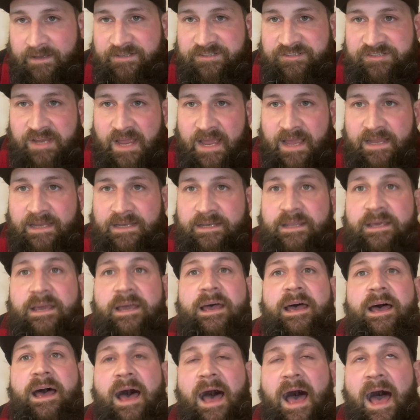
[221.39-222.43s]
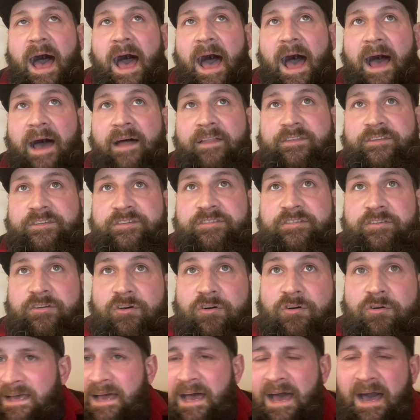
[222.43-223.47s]
chain and
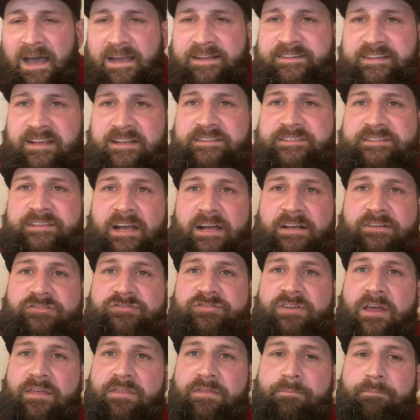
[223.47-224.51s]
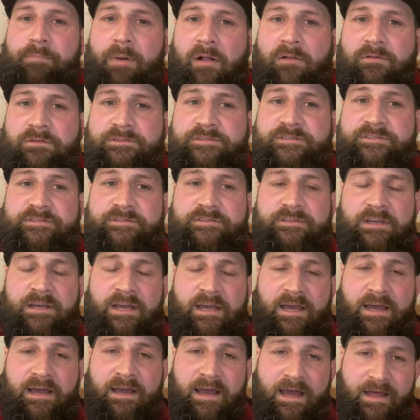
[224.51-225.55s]
some high tensile strength bolts
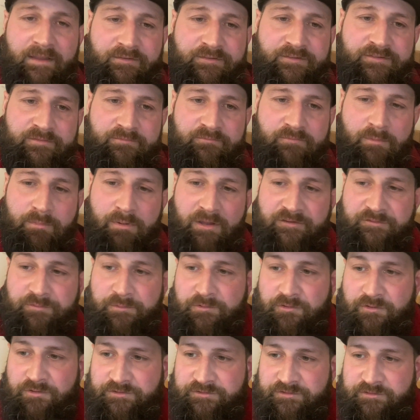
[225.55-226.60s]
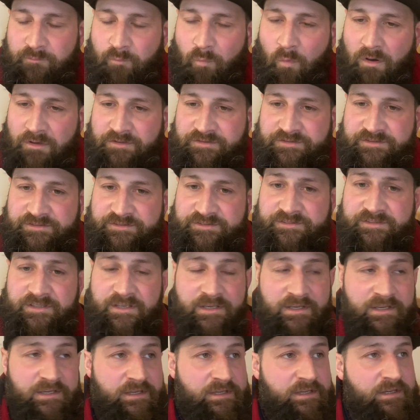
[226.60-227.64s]
and some replacement nuts and washers.
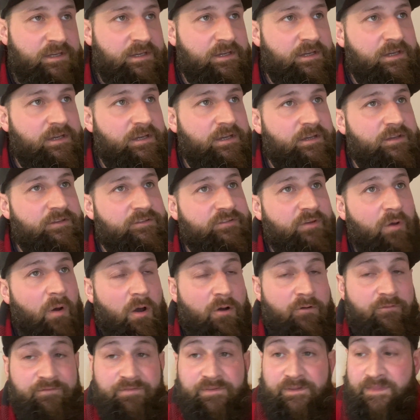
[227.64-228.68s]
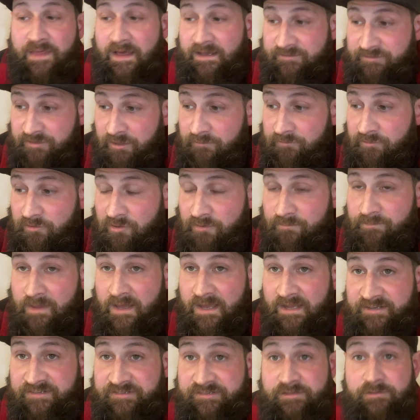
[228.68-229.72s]
So hopefully that's overcome that
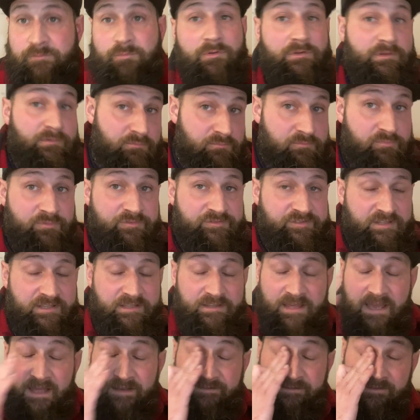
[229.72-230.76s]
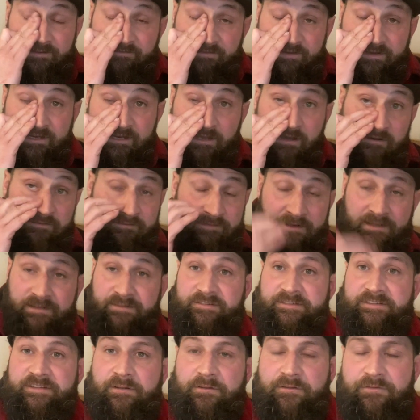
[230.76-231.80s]
issue. We'll see at the end of the video if it can
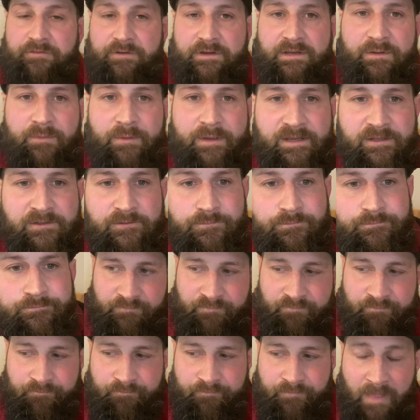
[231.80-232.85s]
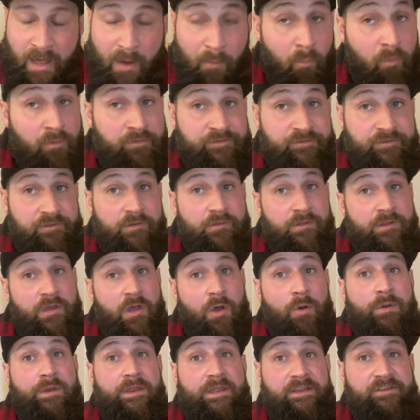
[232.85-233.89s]
still 3-wheel. That wasn't the
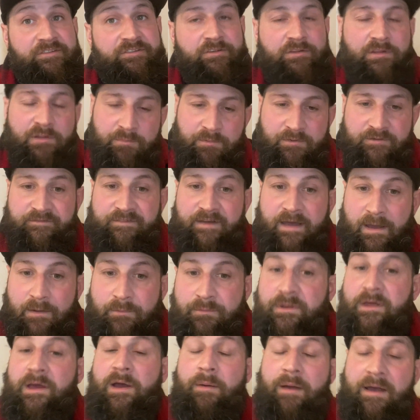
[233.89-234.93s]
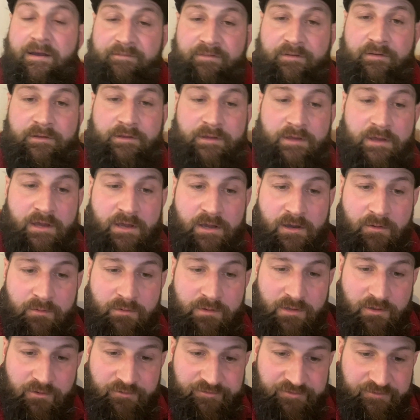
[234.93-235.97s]
only issue that we found, however. We
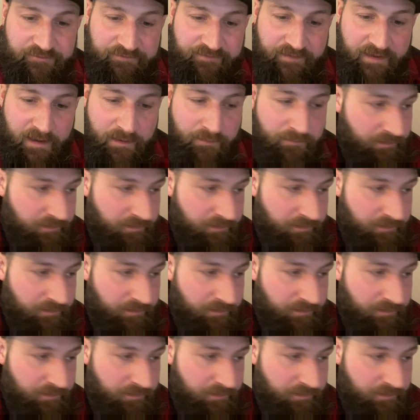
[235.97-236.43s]
also found